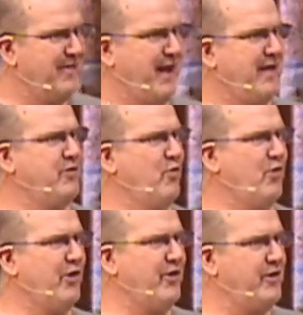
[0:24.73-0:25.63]
than the
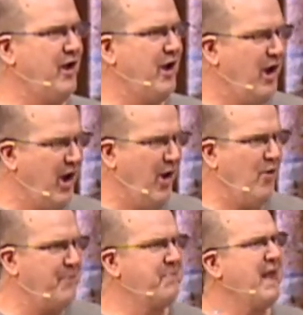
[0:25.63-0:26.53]
word
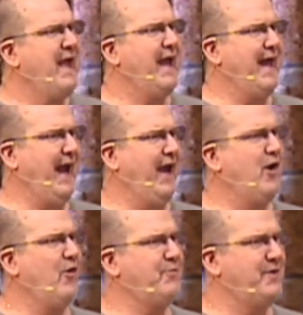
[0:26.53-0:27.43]
hope? And I
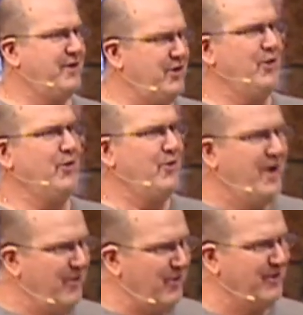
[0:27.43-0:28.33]
hope that
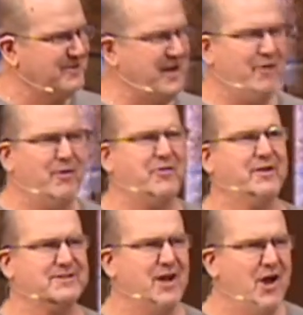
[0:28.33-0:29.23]
you will stay with
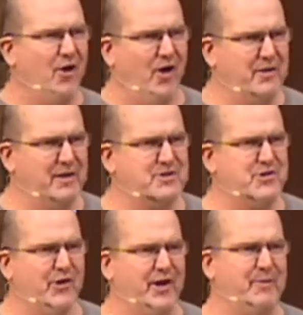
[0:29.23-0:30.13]
us on this
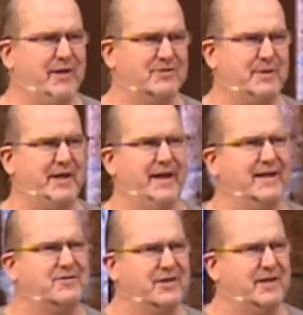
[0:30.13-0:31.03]
journey, because
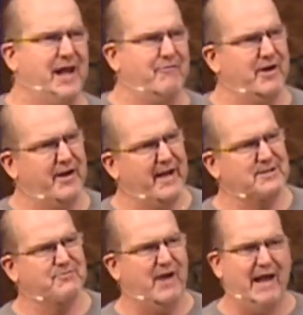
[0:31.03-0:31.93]
beginning today, for the
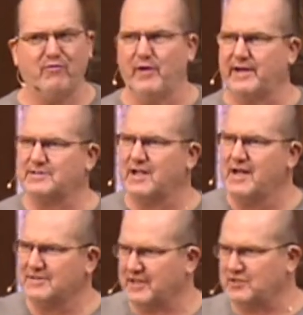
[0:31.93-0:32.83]
next five weeks,
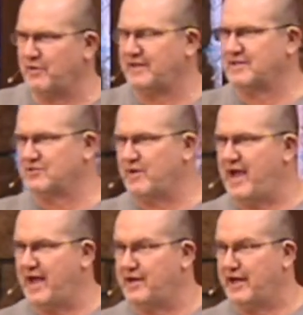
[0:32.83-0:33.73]
six weeks, as we
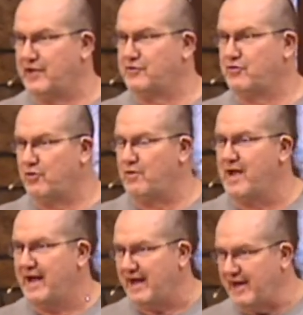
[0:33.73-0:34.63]
head into
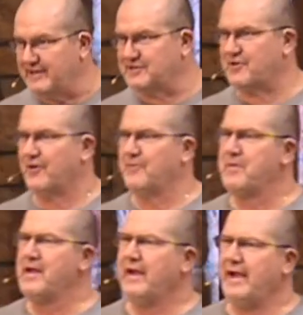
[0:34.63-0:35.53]
Easter,
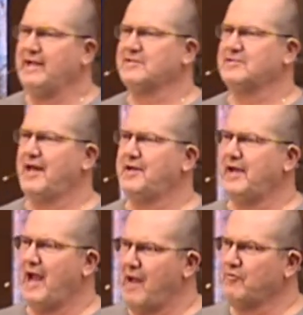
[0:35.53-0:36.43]
each
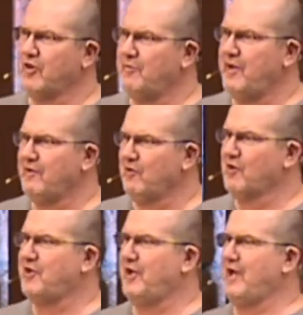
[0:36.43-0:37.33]
Sunday I'm going to be
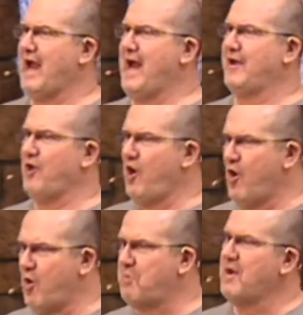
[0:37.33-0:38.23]
looking at
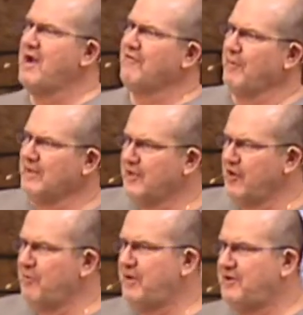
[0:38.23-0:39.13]
hope from a
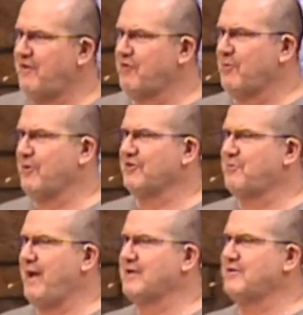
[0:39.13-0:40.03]
little bit different
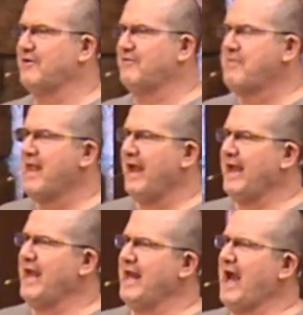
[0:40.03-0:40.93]
perspective.
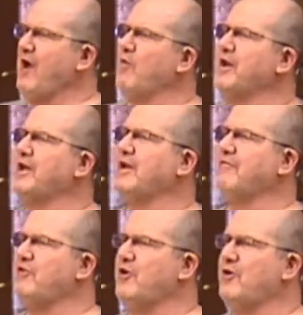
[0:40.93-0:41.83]
And, and I want to
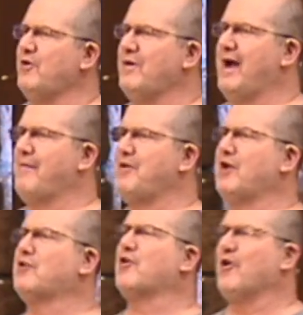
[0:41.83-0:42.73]
give you um,
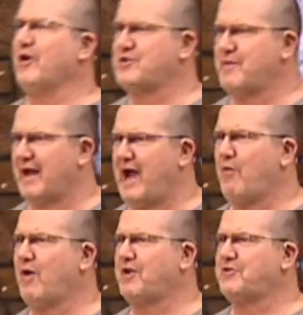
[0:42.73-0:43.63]
encouragement.
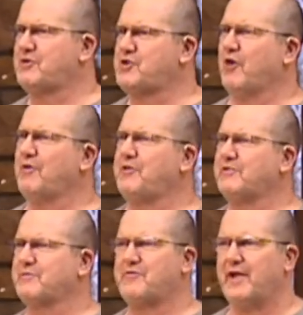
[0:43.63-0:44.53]
I want to share with
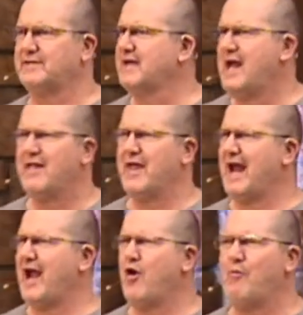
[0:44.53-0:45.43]
you some things
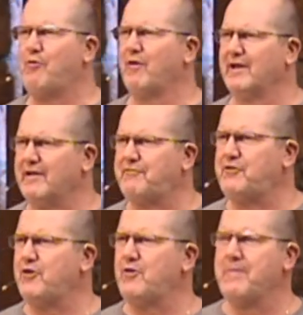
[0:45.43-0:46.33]
that I hope will
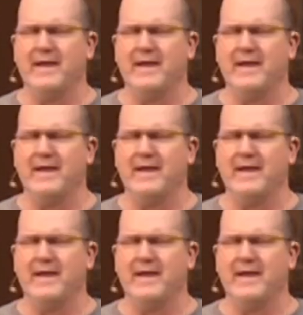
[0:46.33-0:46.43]
lift you,